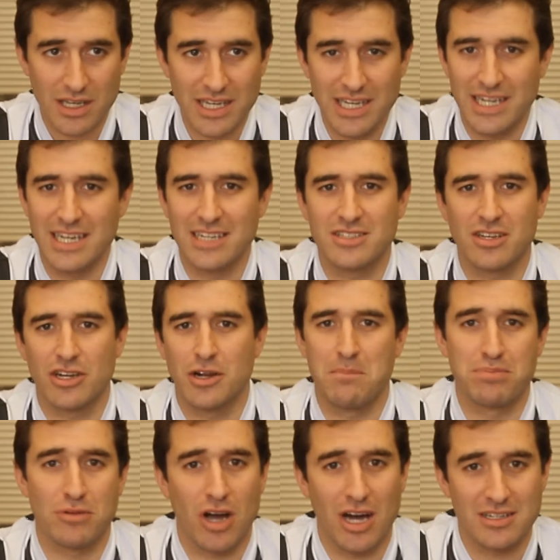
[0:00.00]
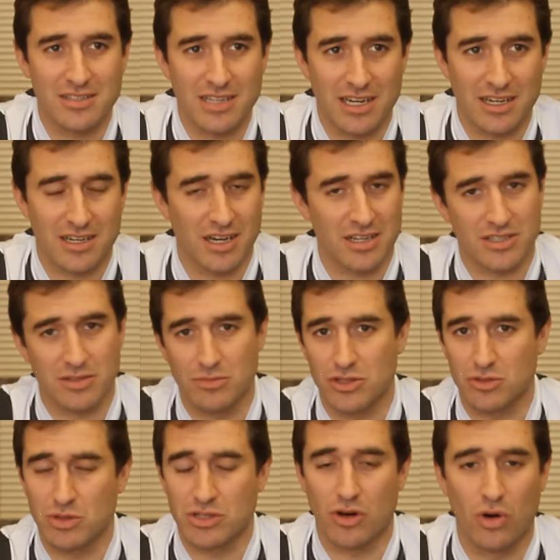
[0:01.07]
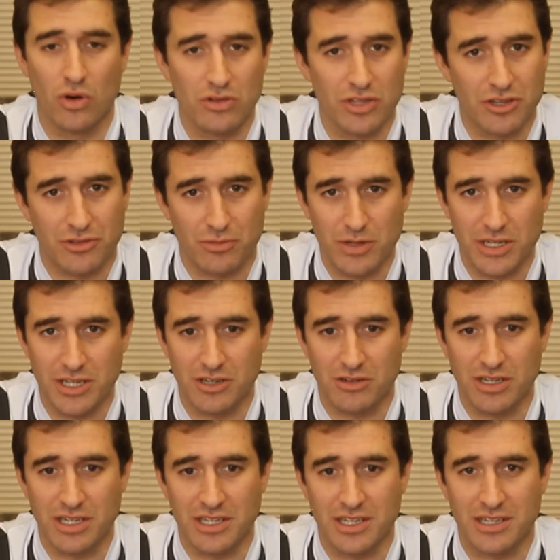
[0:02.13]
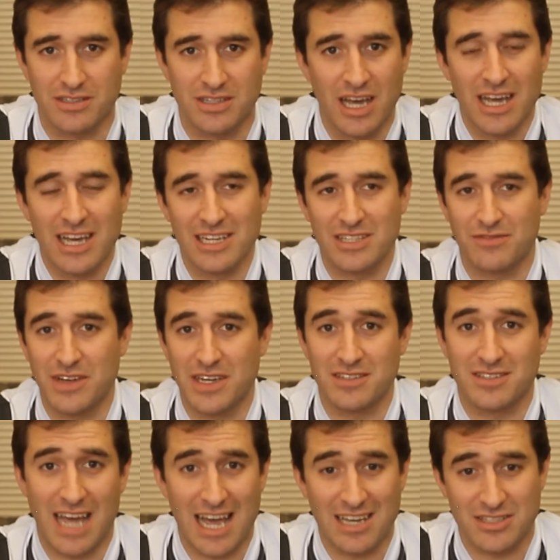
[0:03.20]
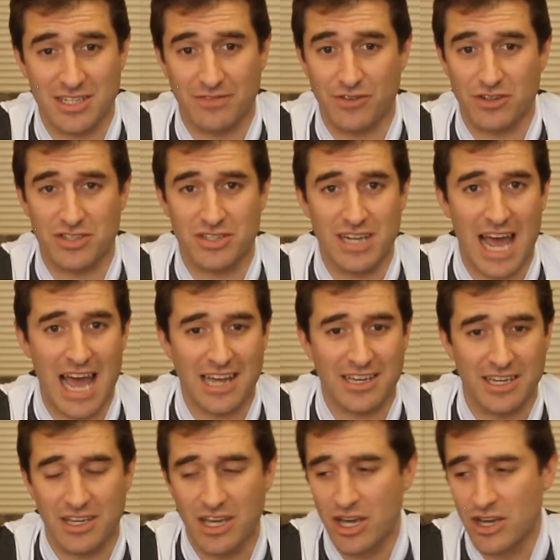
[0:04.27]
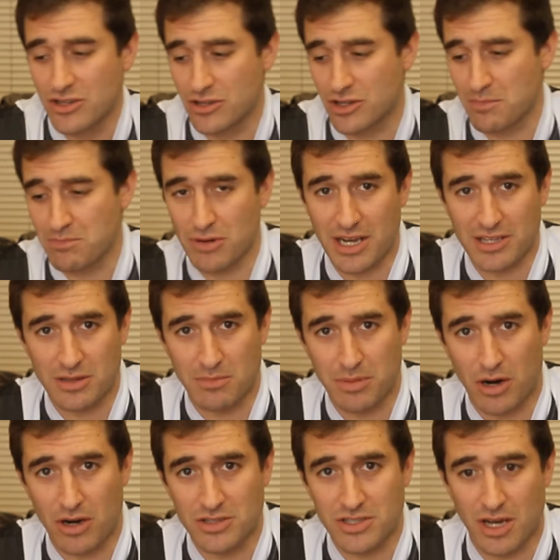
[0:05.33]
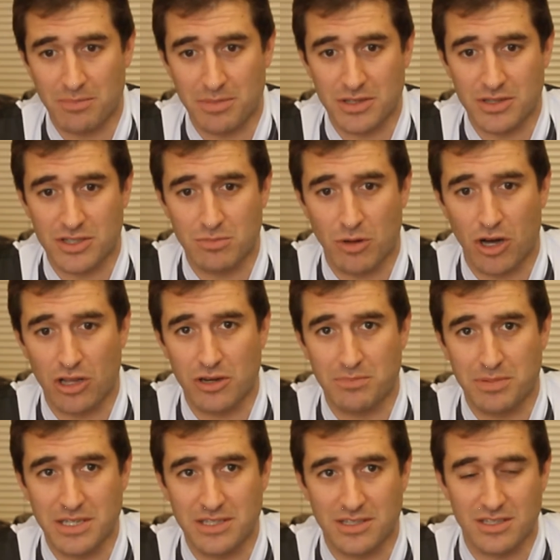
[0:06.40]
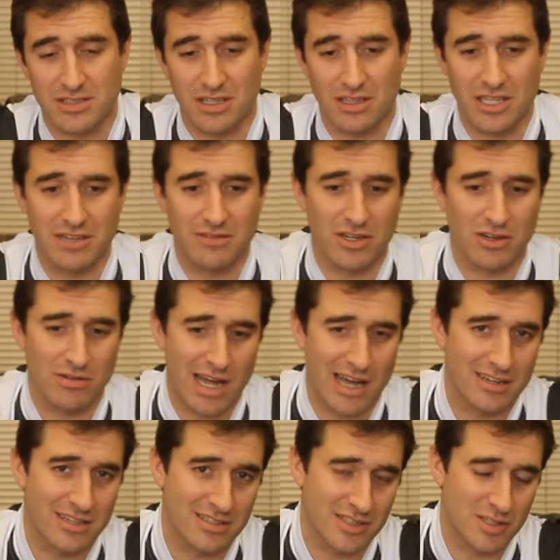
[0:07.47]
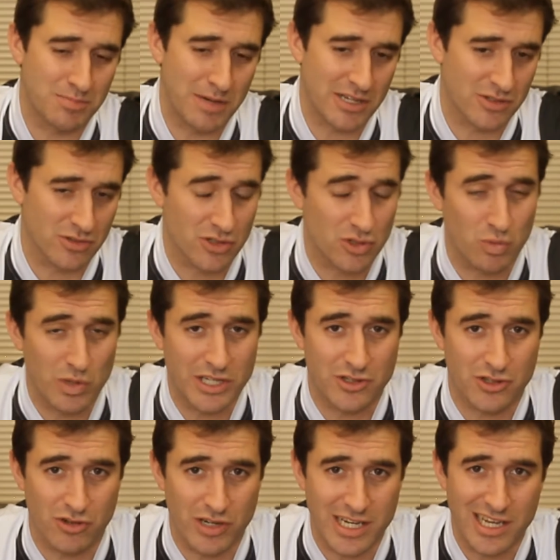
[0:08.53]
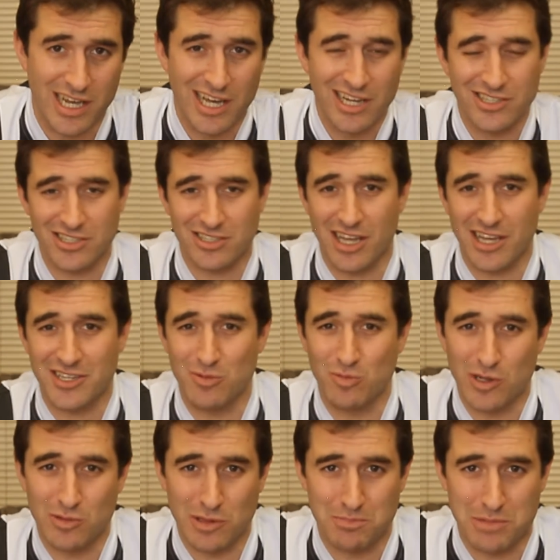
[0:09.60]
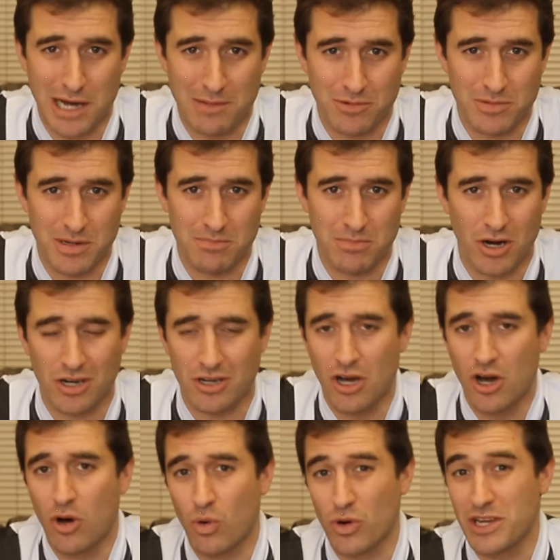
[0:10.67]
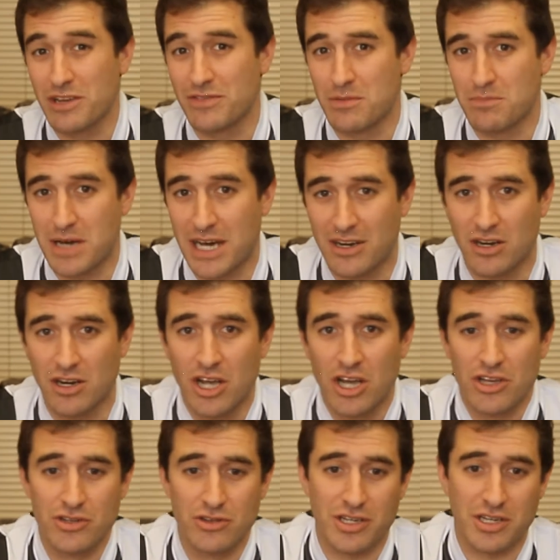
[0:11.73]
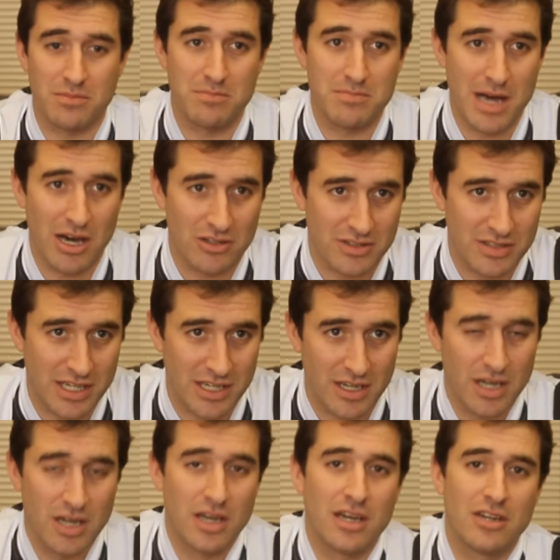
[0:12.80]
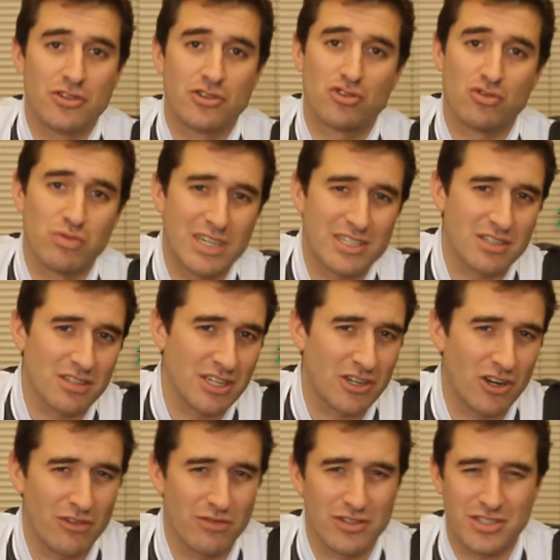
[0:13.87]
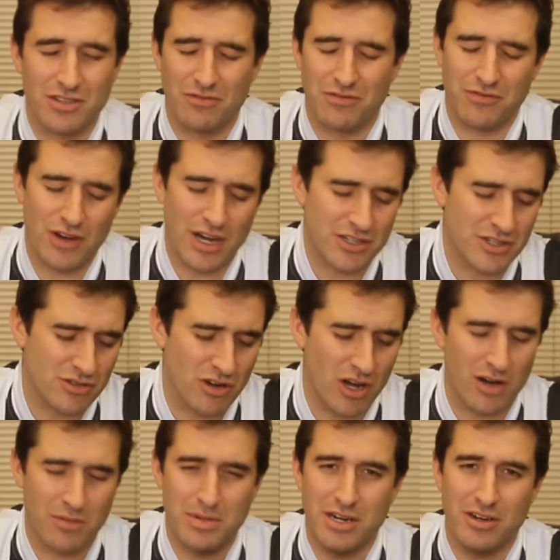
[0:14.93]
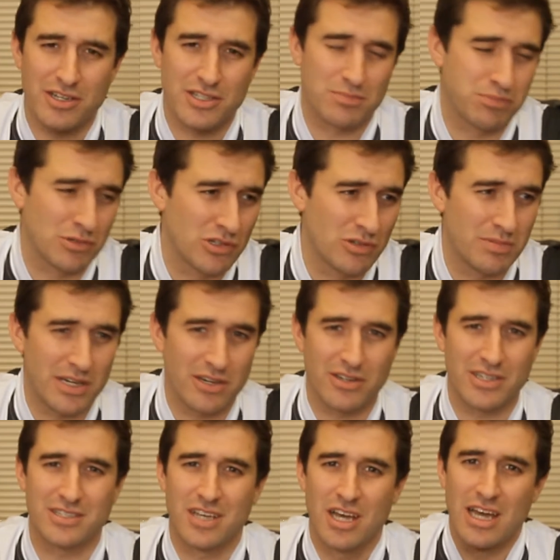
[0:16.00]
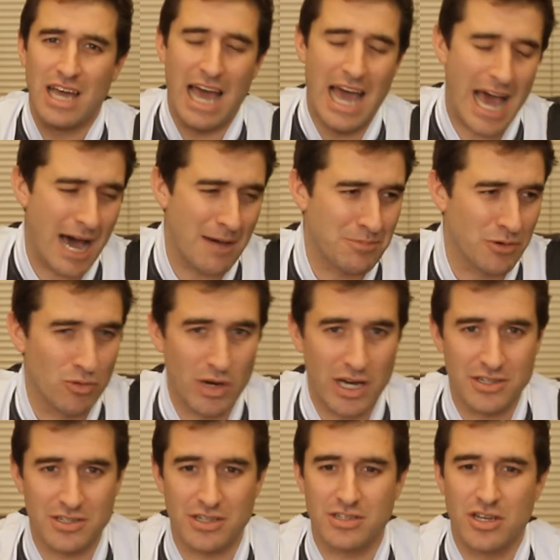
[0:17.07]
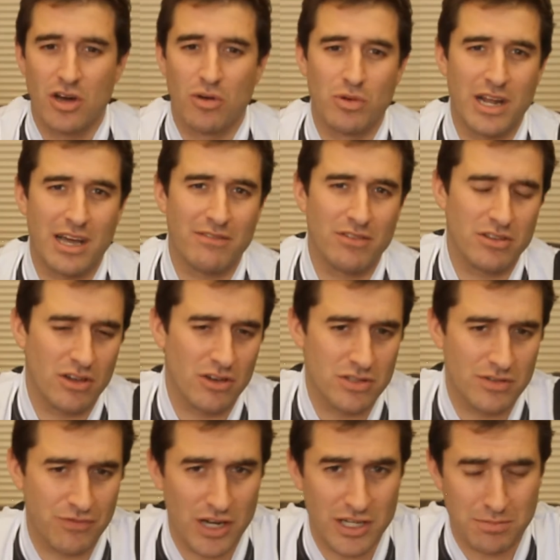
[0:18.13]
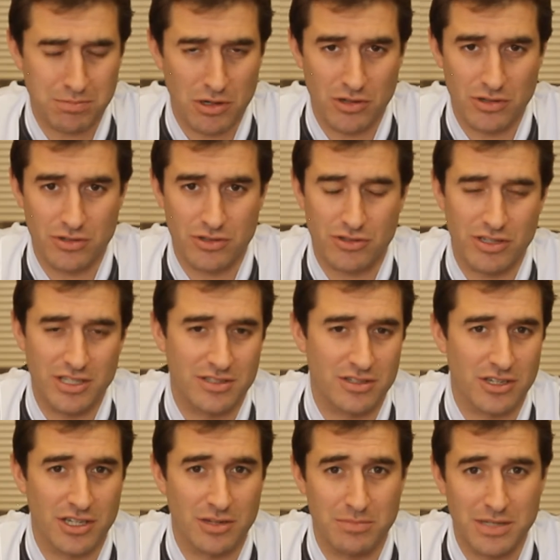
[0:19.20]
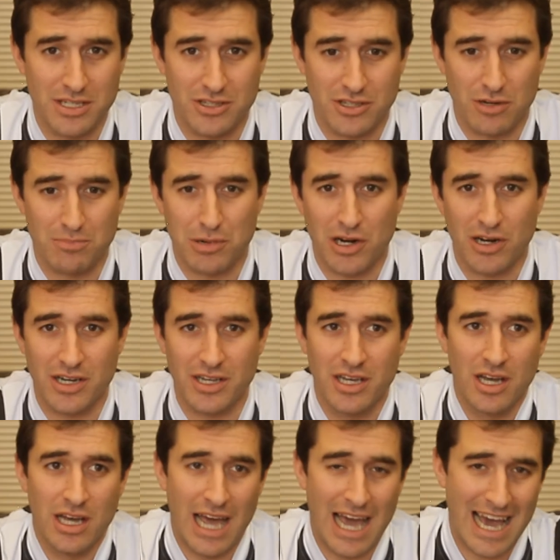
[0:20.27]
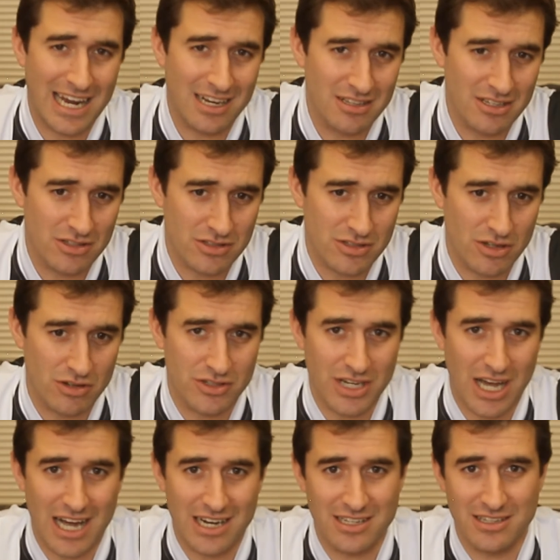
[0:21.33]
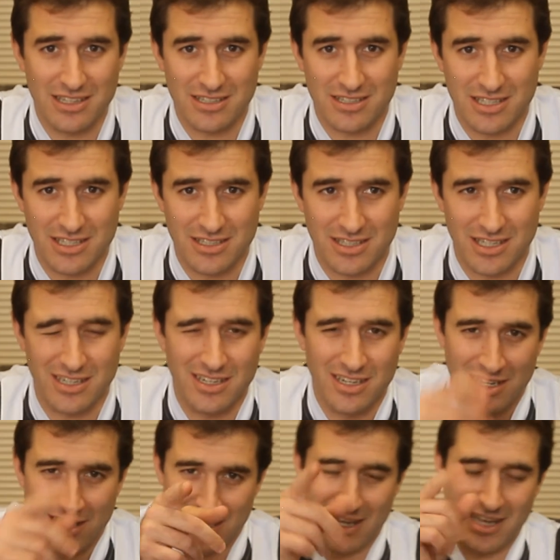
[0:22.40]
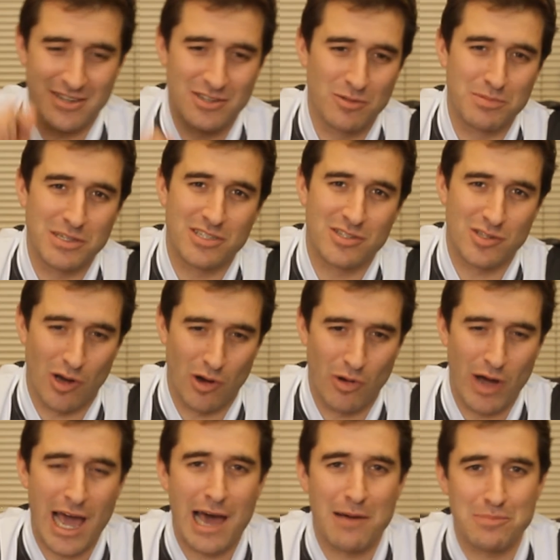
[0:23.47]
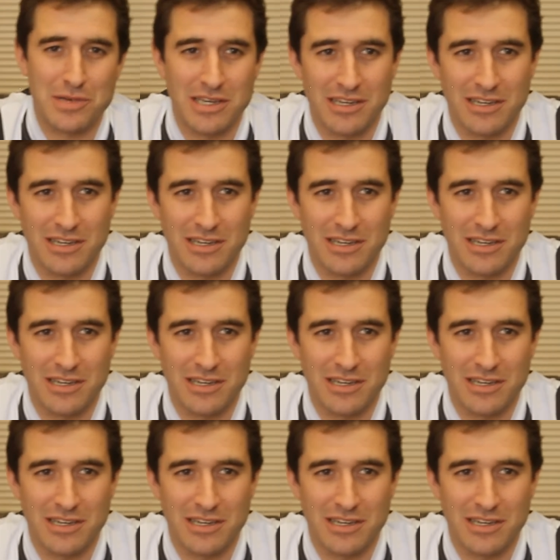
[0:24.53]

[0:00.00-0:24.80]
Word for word: It hits on a broad set of customers with only three ingredients. It's fantastic for snacking. You can break the bars up into smaller pieces and leave it around as a special sweet treat, just like you would with peppermint bark, or even better, you can melt it, drizzle it over some fresh strawberries, blueberries, apple wedges, whatever those fresh produce treats are going to be at your party. Add a little Sochatti this season, and you'll be so happy.